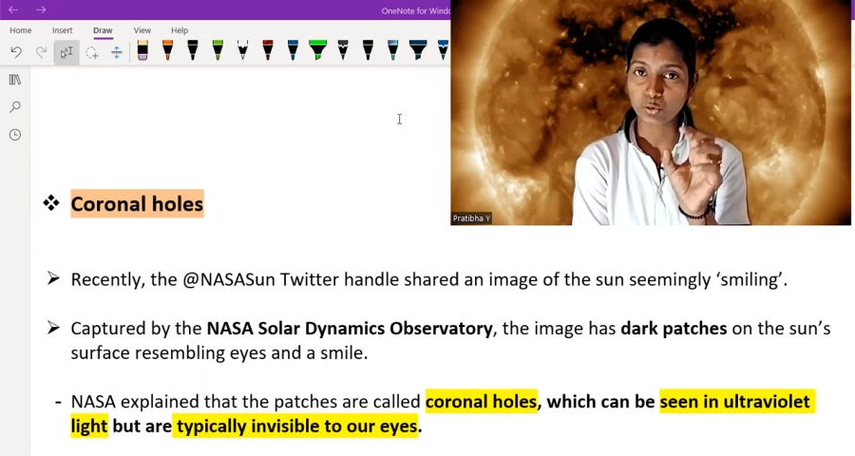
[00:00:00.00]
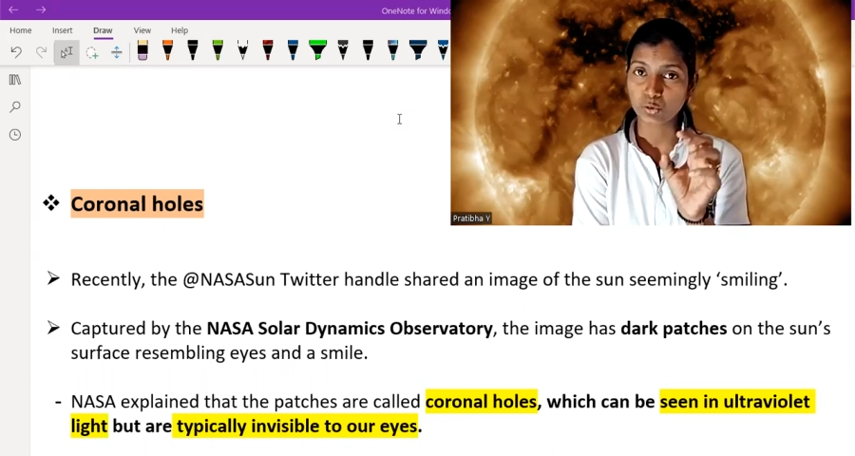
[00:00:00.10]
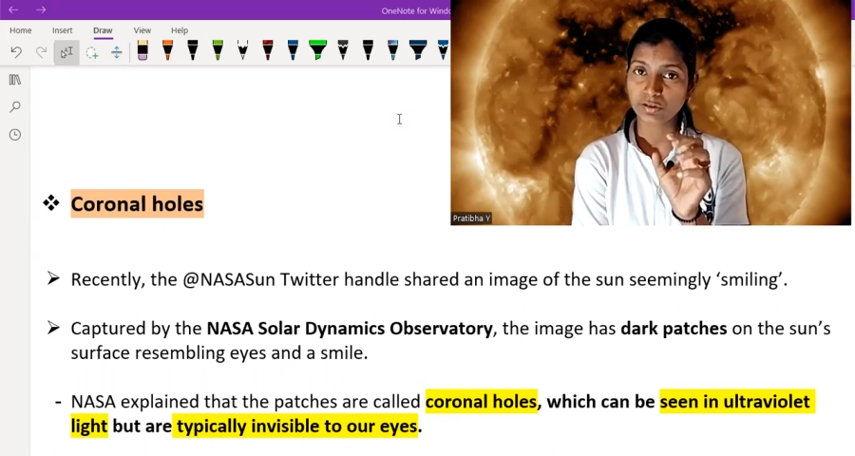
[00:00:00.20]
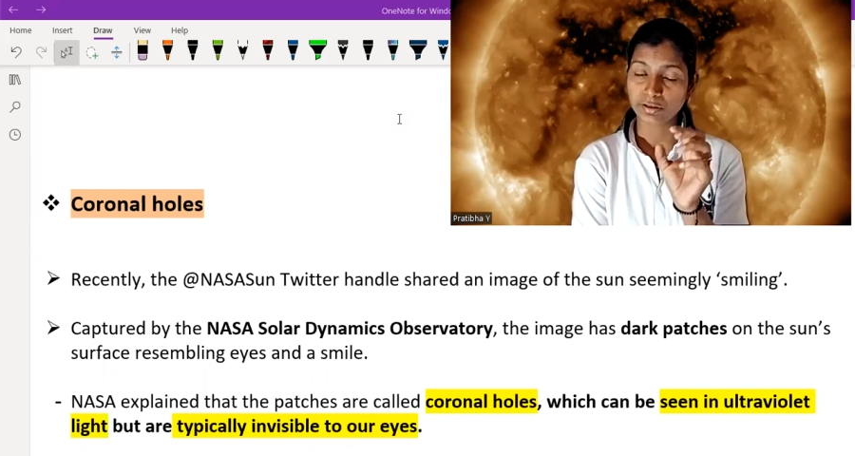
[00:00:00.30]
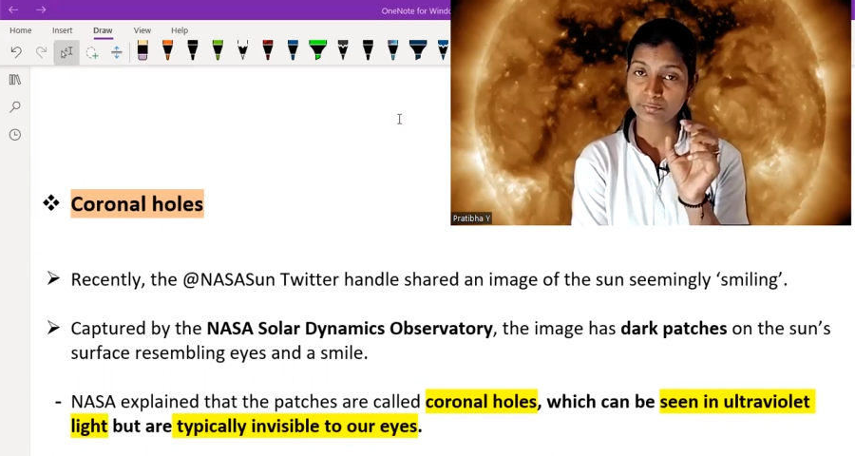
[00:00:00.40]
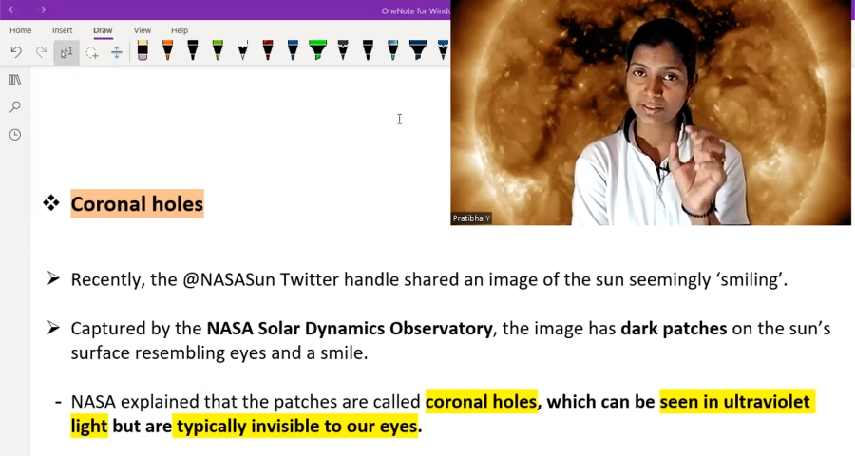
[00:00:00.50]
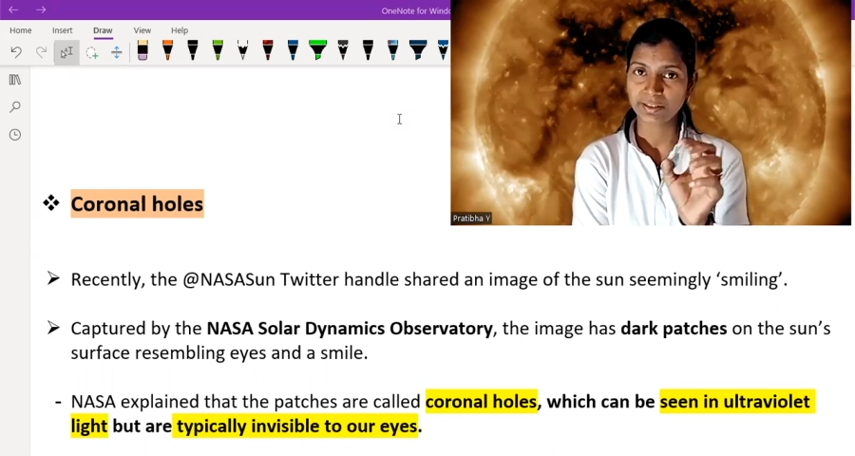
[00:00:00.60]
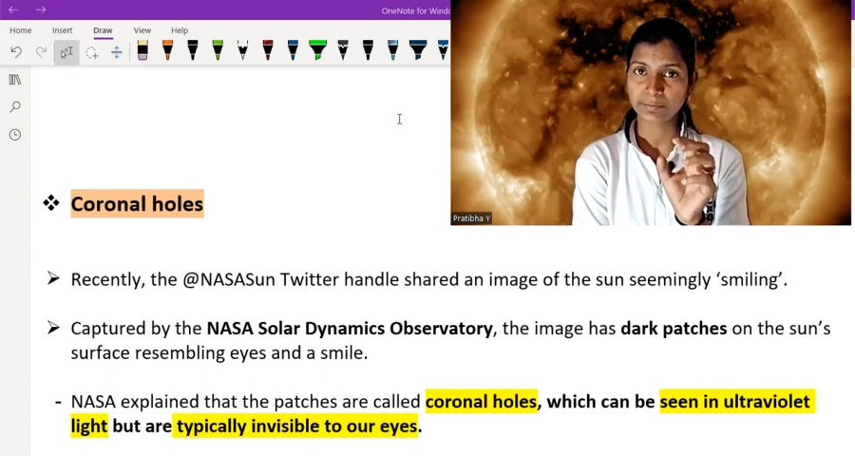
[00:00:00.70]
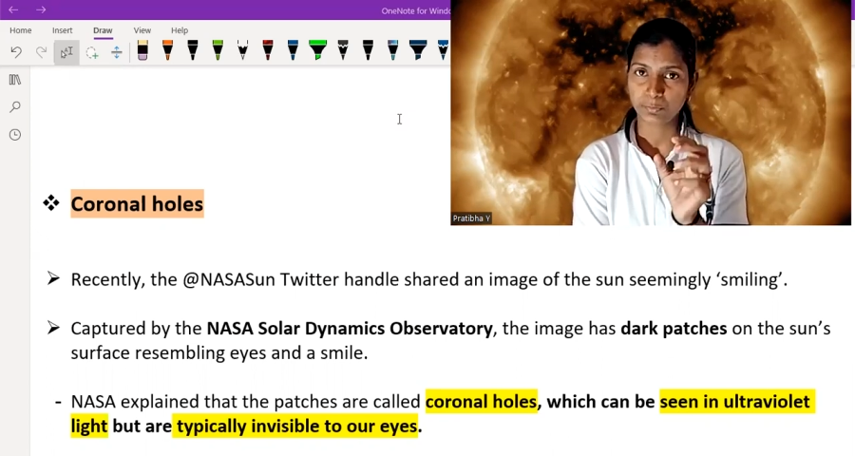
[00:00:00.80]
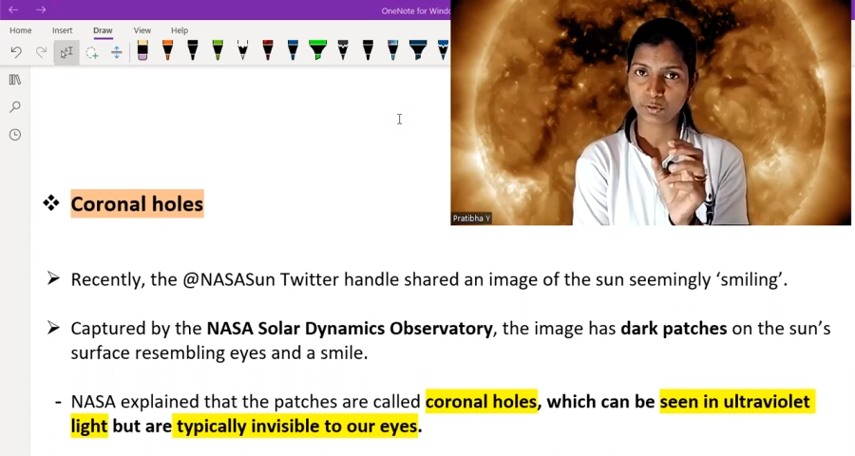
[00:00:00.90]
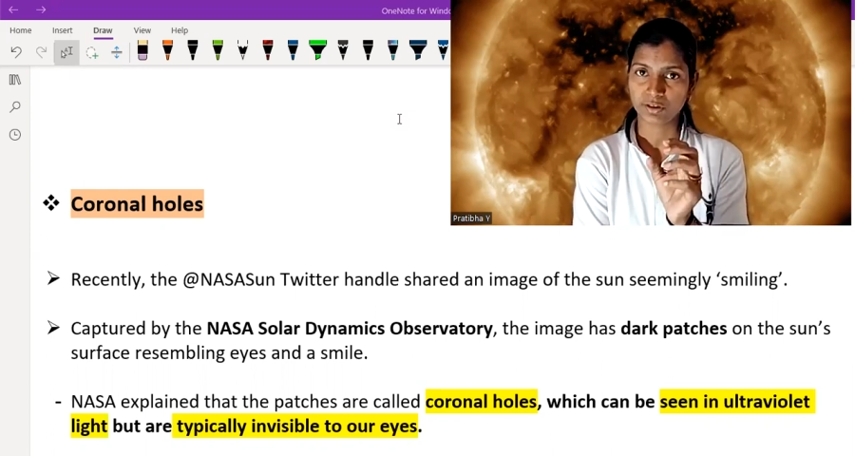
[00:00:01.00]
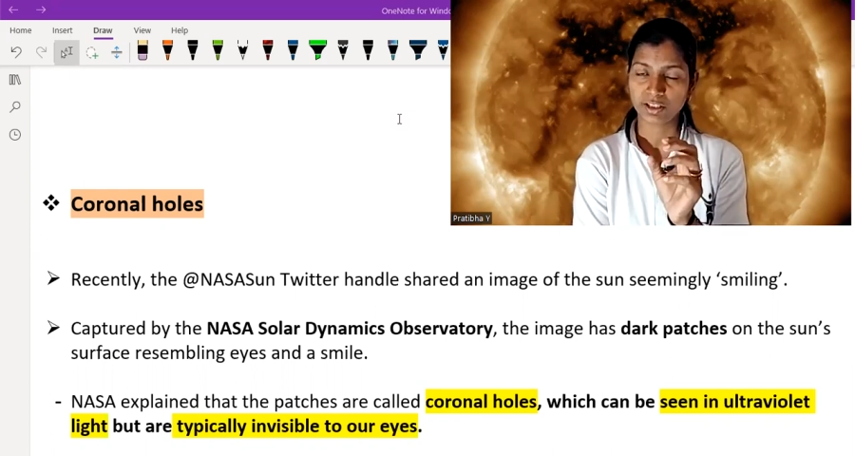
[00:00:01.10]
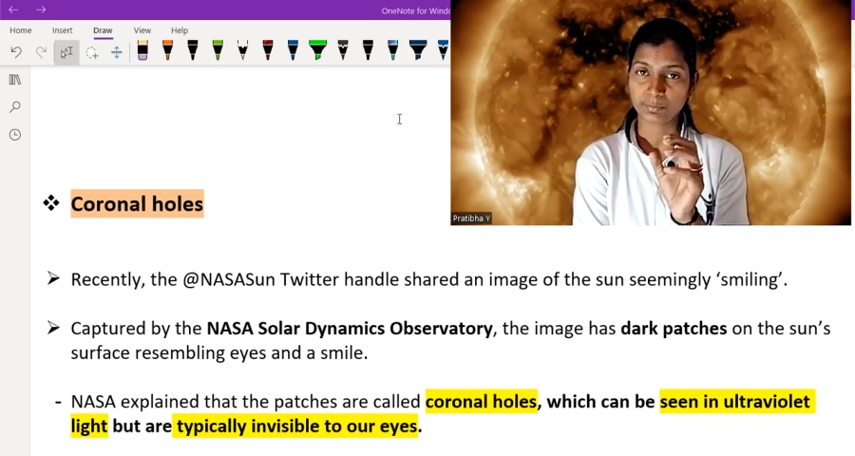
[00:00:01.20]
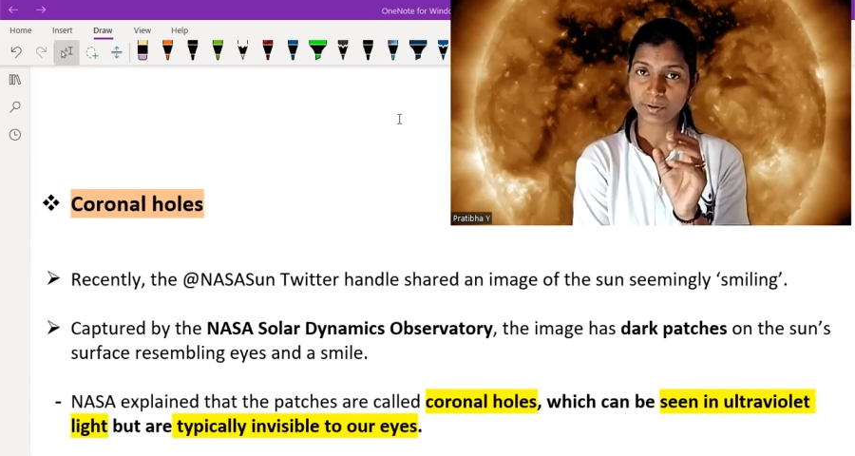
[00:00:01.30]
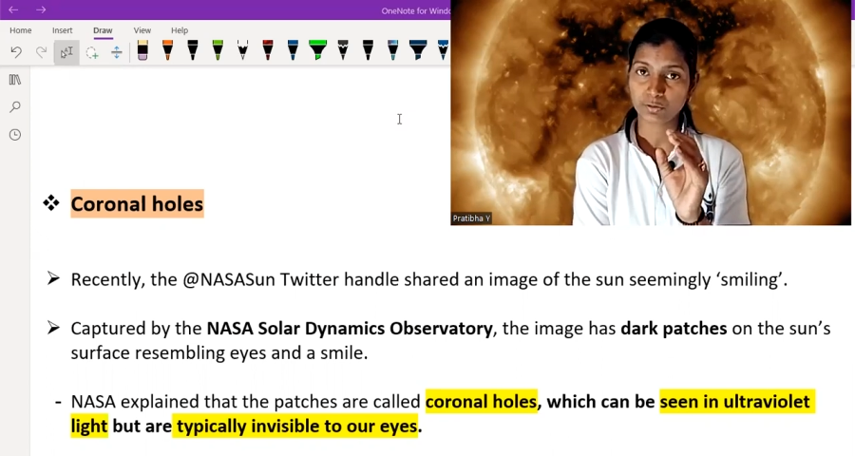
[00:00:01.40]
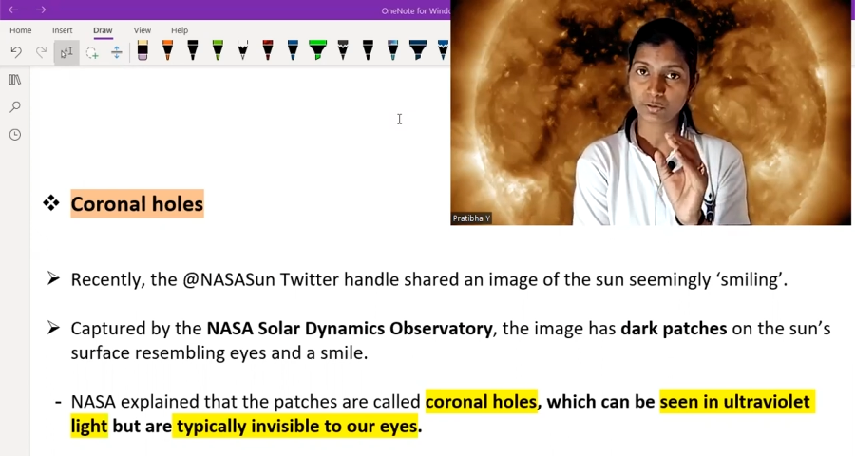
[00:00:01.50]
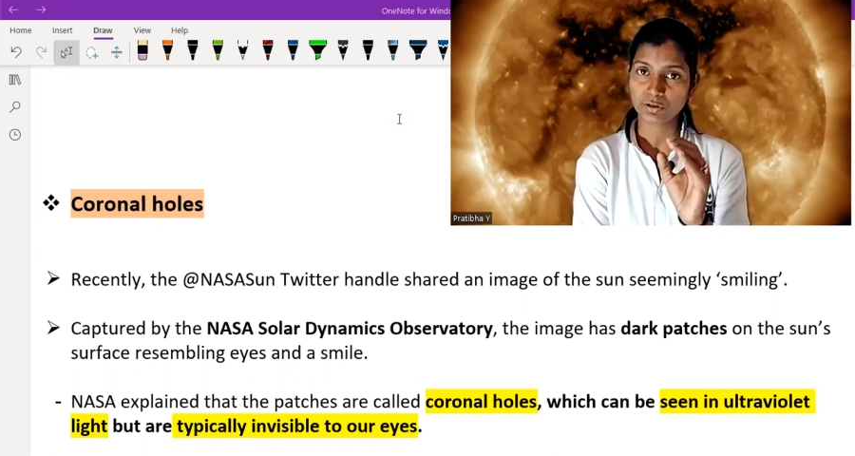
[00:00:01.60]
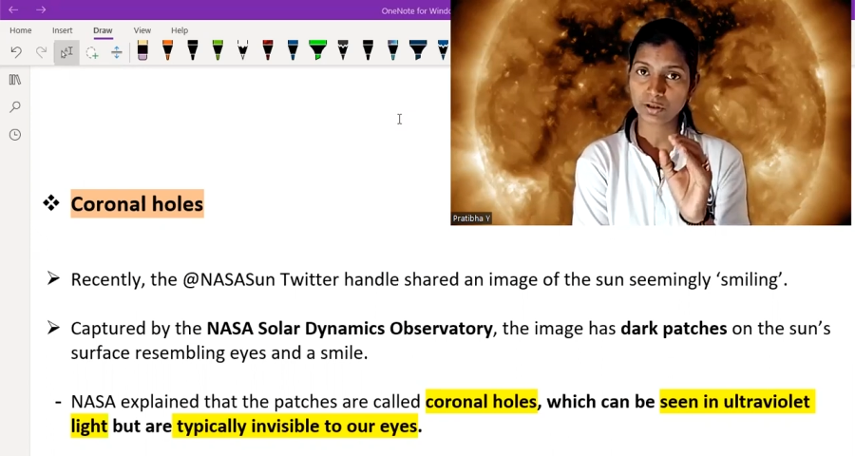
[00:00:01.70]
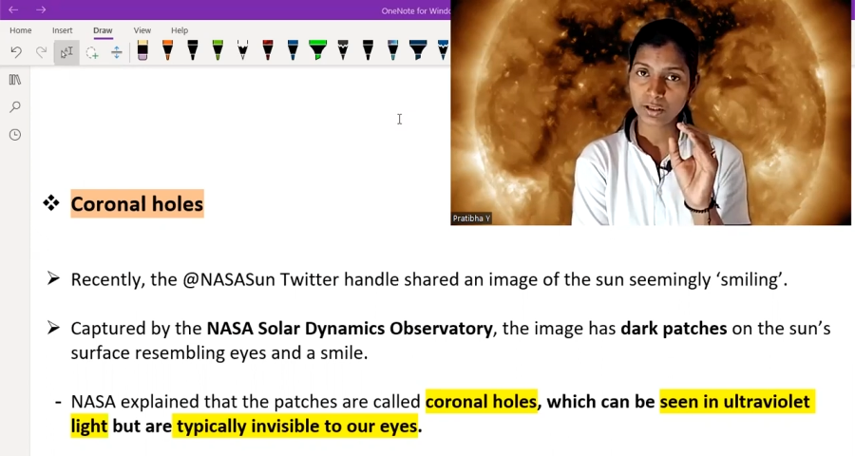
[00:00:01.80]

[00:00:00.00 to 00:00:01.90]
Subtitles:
holes are very important because